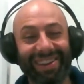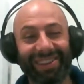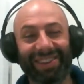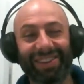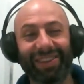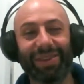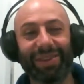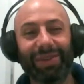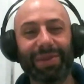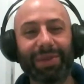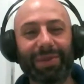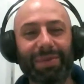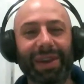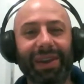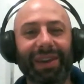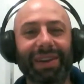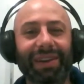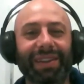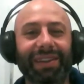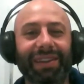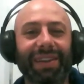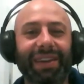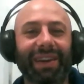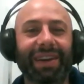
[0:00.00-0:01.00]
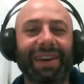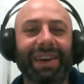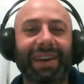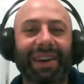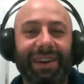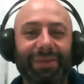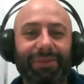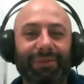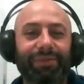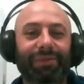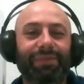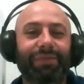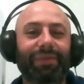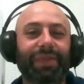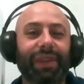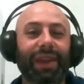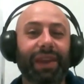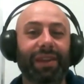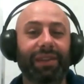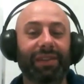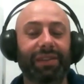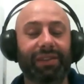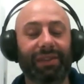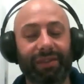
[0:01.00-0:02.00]
Tell me about
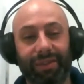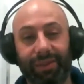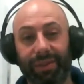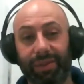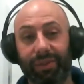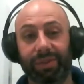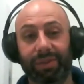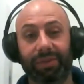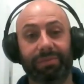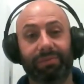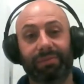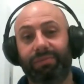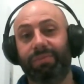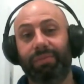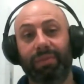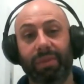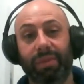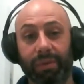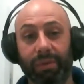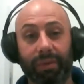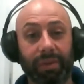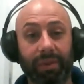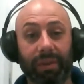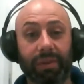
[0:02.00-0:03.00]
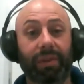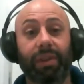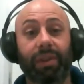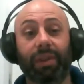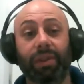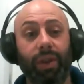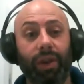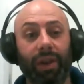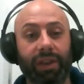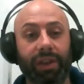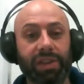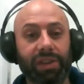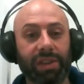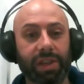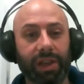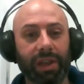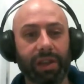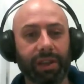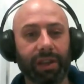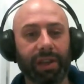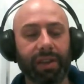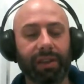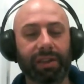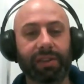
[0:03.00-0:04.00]
it. Look, like you
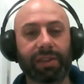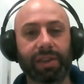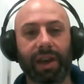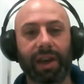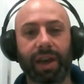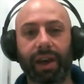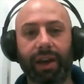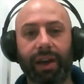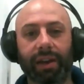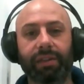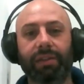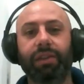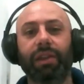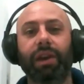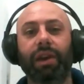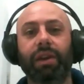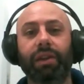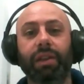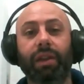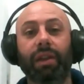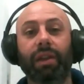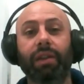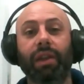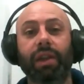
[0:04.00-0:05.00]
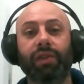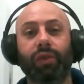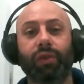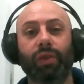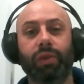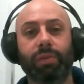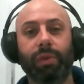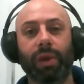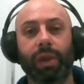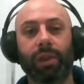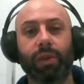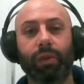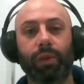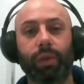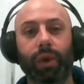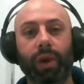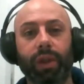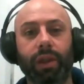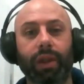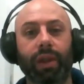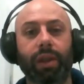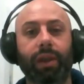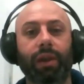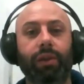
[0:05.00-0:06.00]
said, there's they talked about the
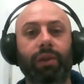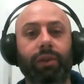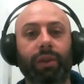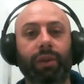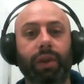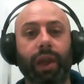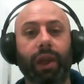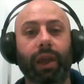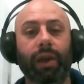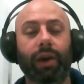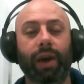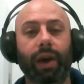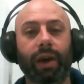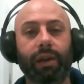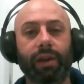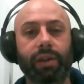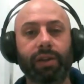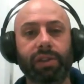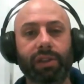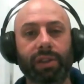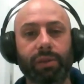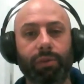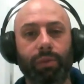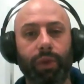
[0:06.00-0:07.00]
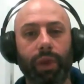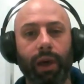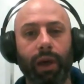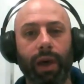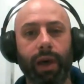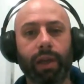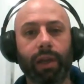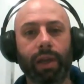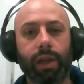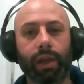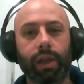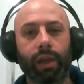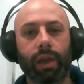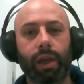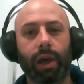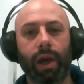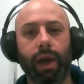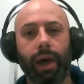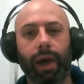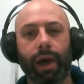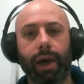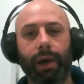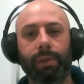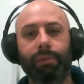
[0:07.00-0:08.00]
wet there, how hard it is to play.
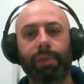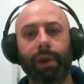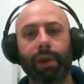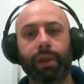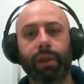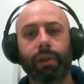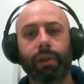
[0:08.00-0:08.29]
But